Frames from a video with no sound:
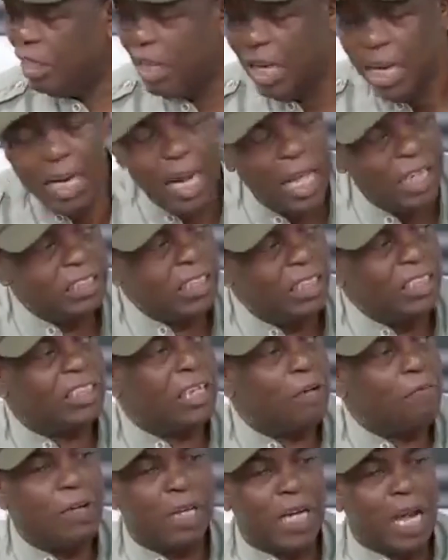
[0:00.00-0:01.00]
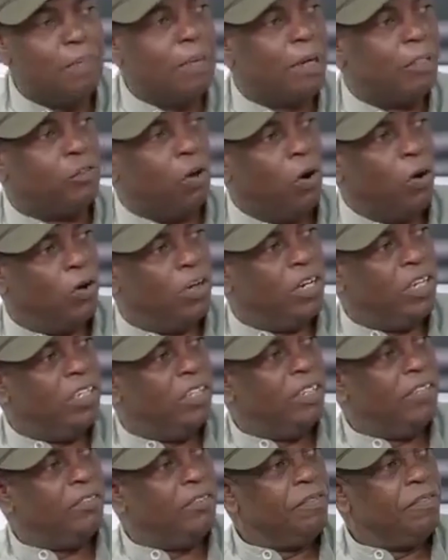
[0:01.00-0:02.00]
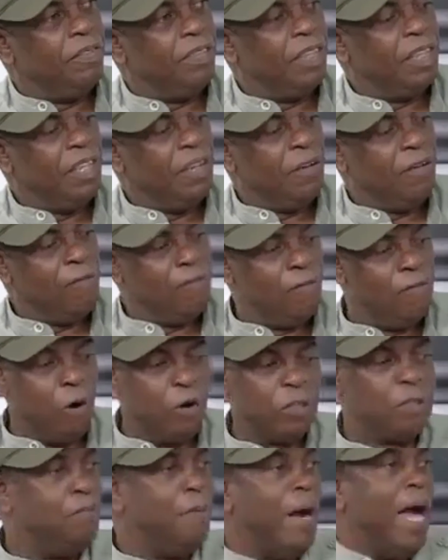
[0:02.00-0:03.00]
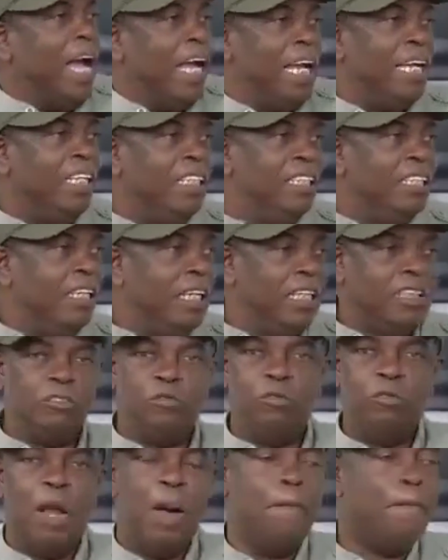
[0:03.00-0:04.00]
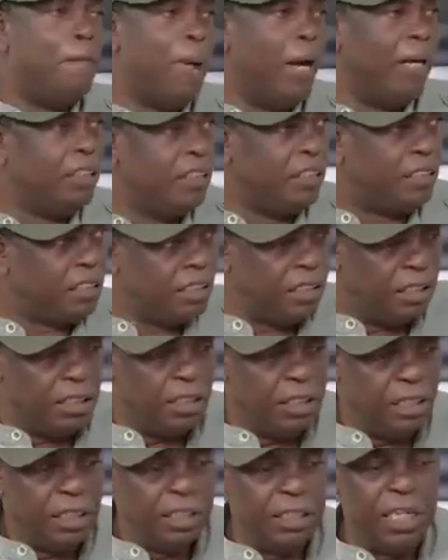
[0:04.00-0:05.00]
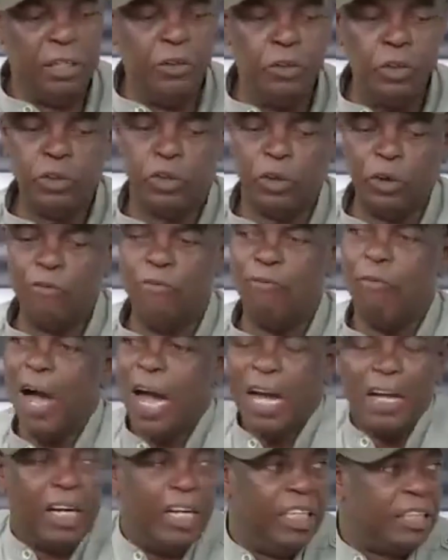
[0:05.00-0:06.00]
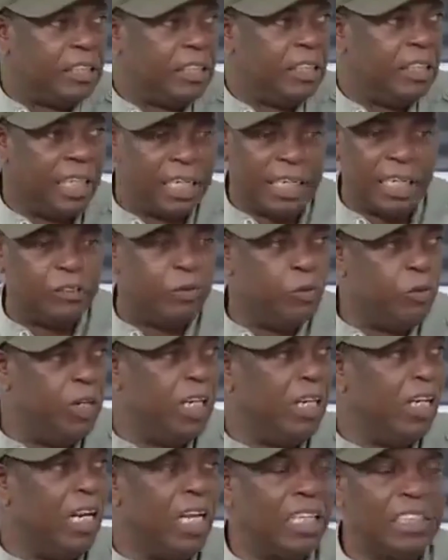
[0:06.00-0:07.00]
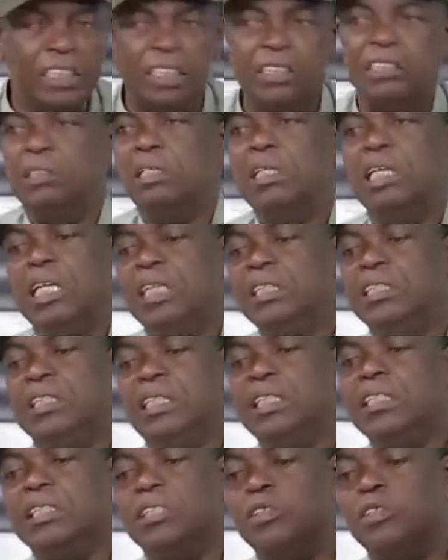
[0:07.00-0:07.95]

Elections have become a joke. Vote buying is rampant. The use of violence in order to win elections is